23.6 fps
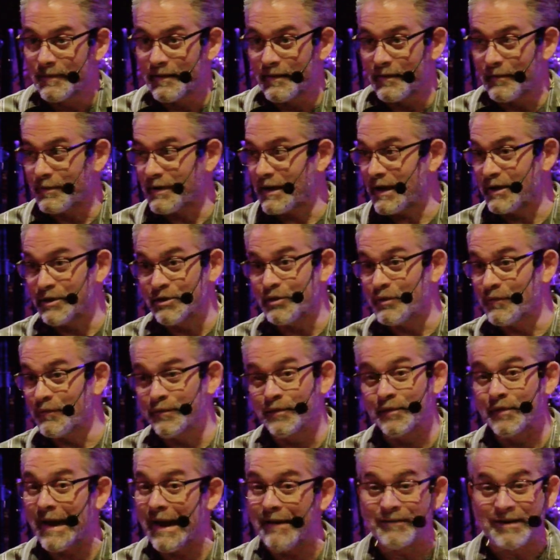Okay, because if
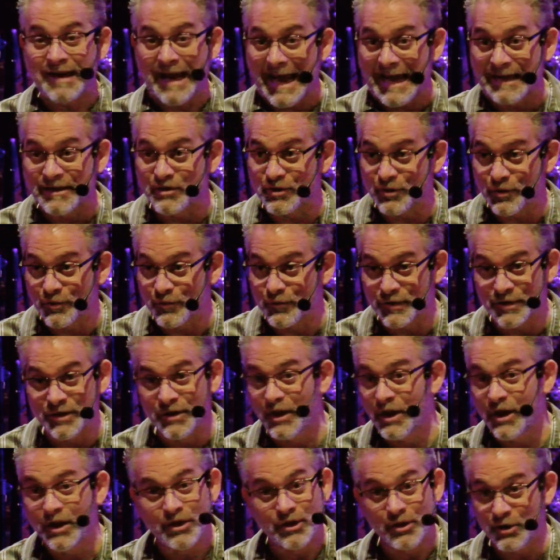you haven't had children,
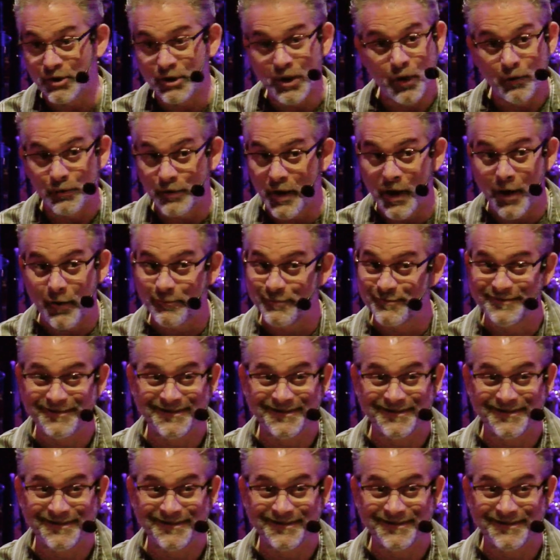you don't know.